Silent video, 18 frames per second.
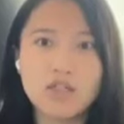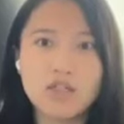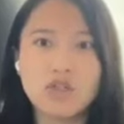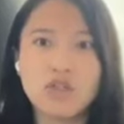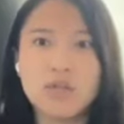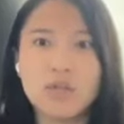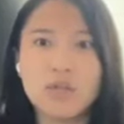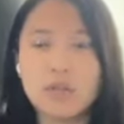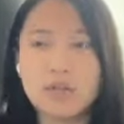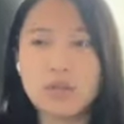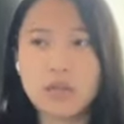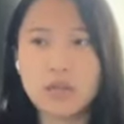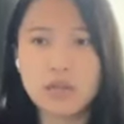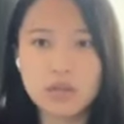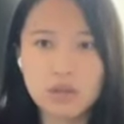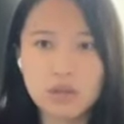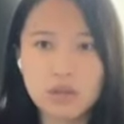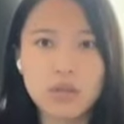
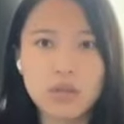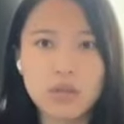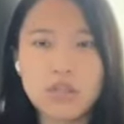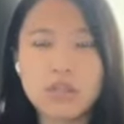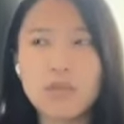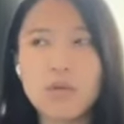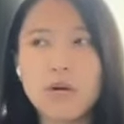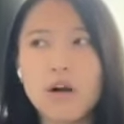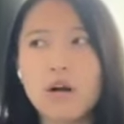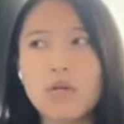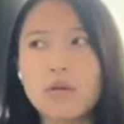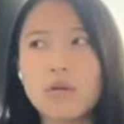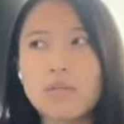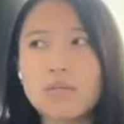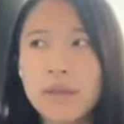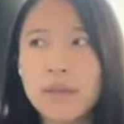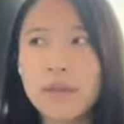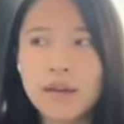contributing to this problem.